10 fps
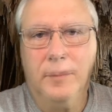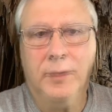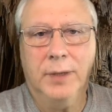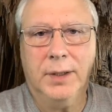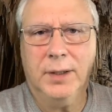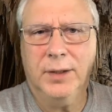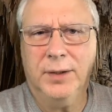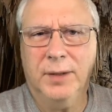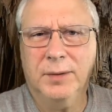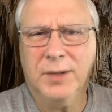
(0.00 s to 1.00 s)

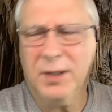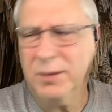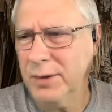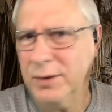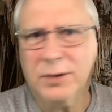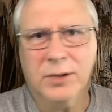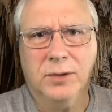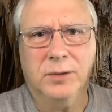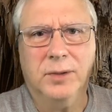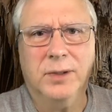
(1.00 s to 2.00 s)
I was thought where there's
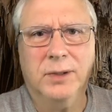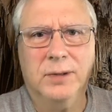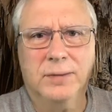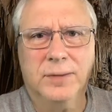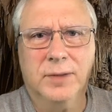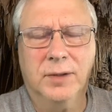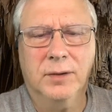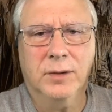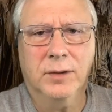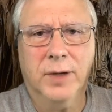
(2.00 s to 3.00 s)
two in either
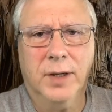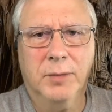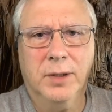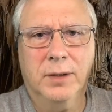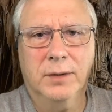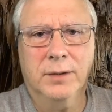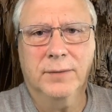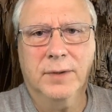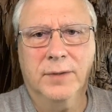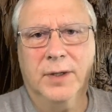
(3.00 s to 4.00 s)
Deuteronomy or
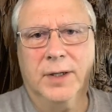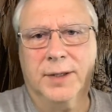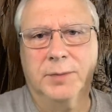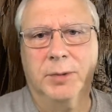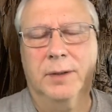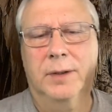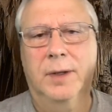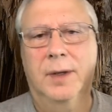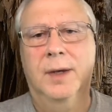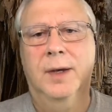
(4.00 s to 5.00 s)
Leviticus, but
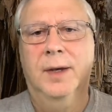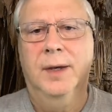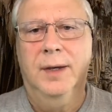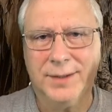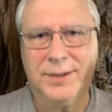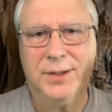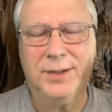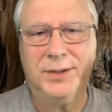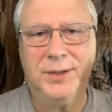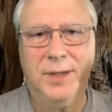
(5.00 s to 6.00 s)

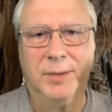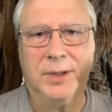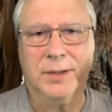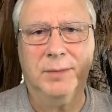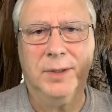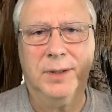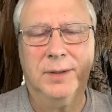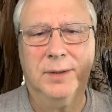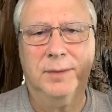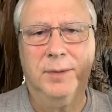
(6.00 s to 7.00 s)
it's a shame because, I
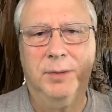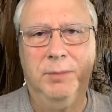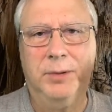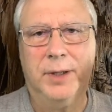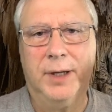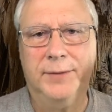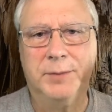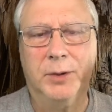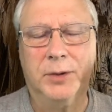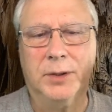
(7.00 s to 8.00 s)
mean, the people that I've
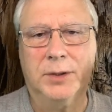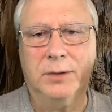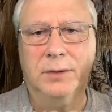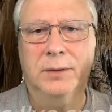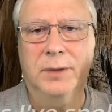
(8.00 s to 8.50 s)
spoken to,